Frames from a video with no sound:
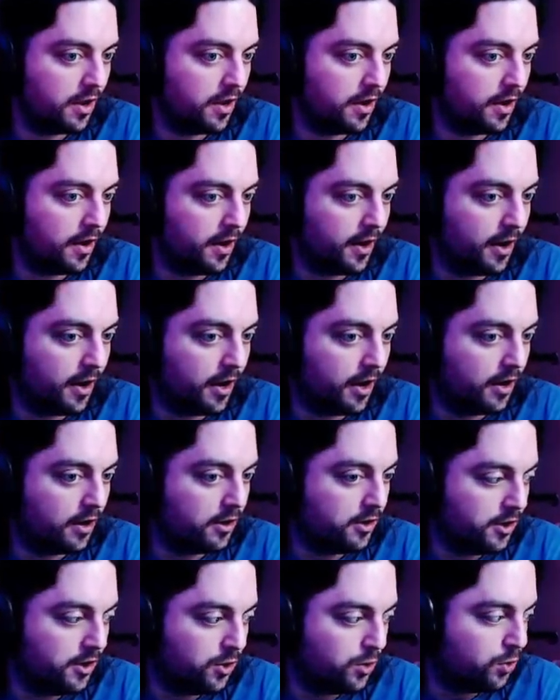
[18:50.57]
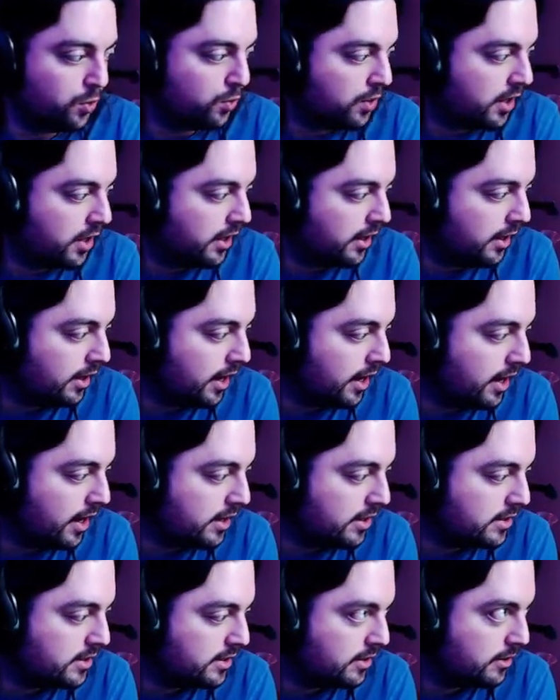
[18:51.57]
You can
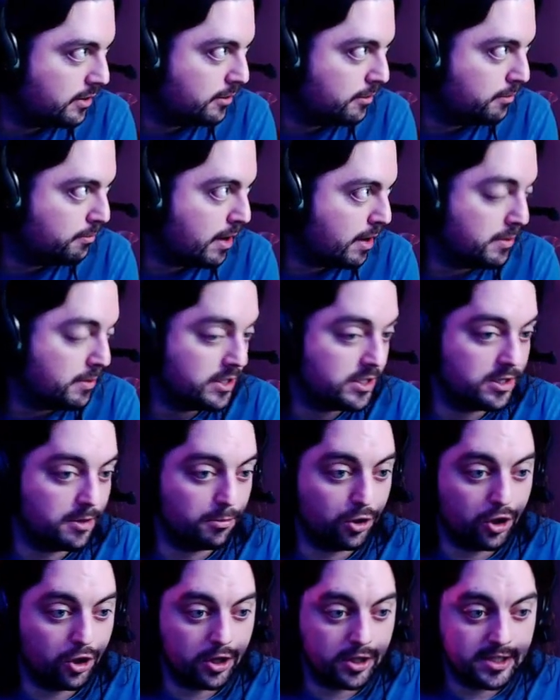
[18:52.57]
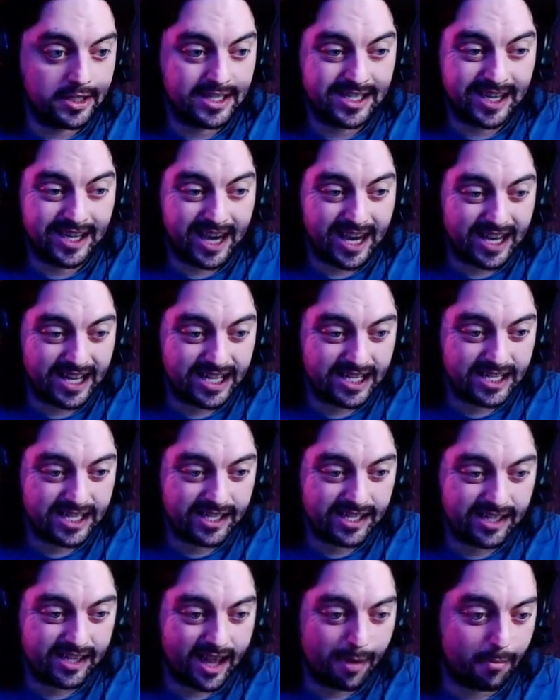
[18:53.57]
get maybe some good
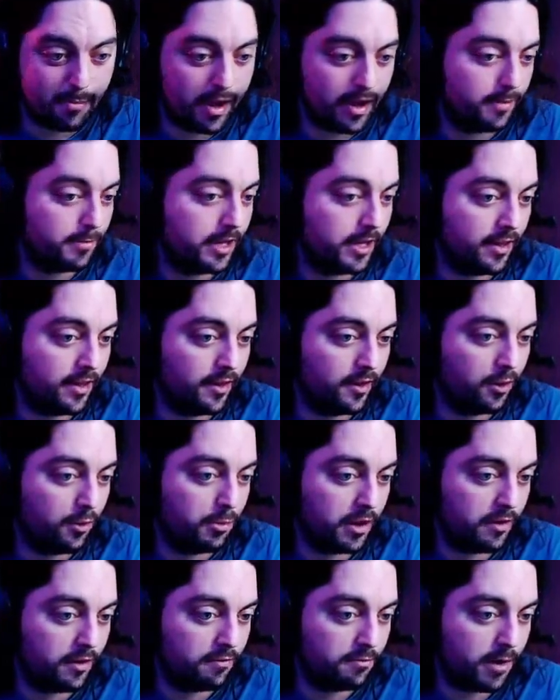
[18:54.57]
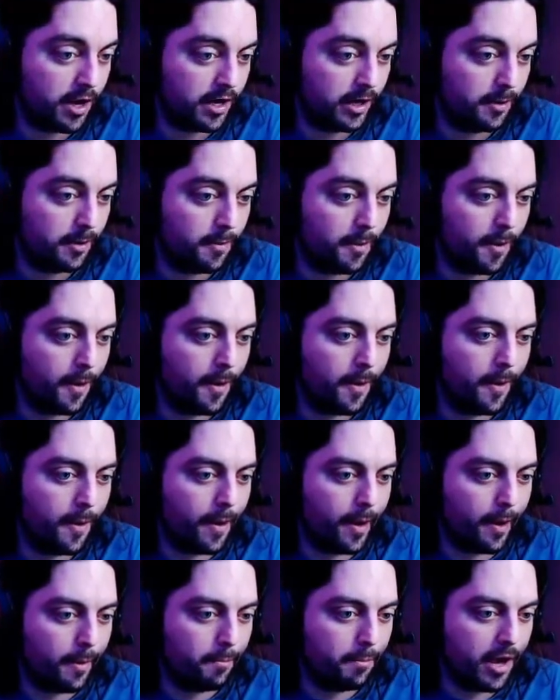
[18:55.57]
skins. That might be a little bit of money.
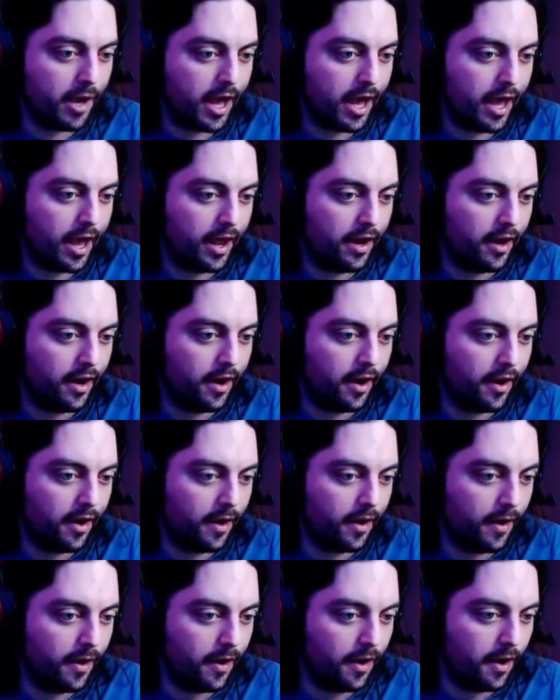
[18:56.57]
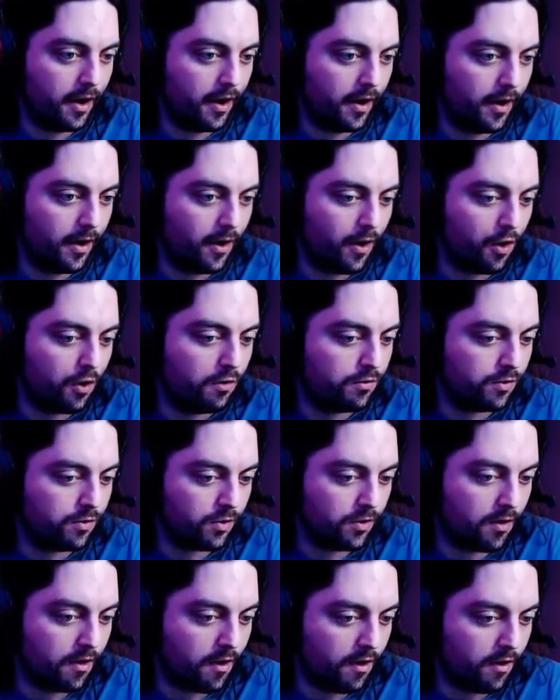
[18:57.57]
But
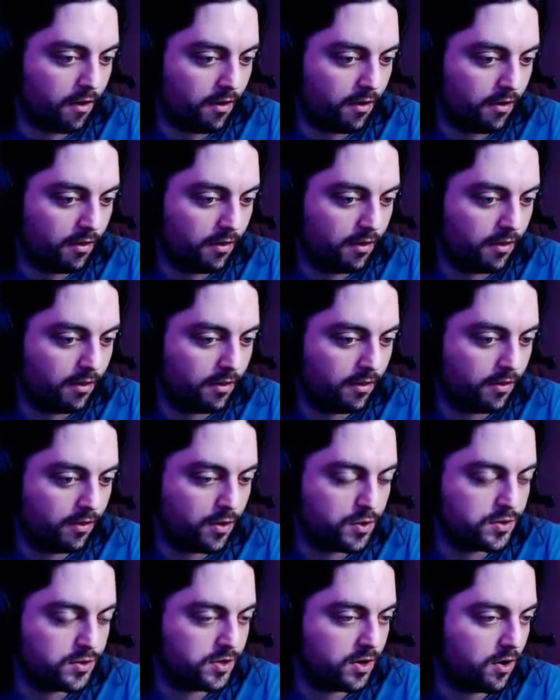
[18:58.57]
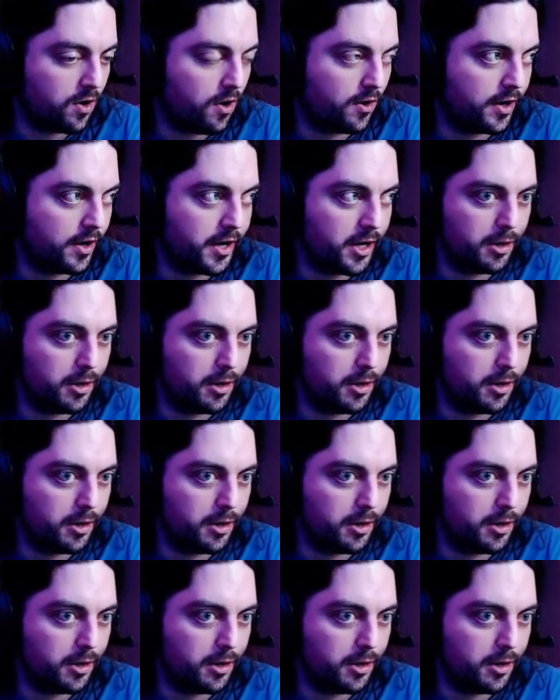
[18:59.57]
overall, those are all going to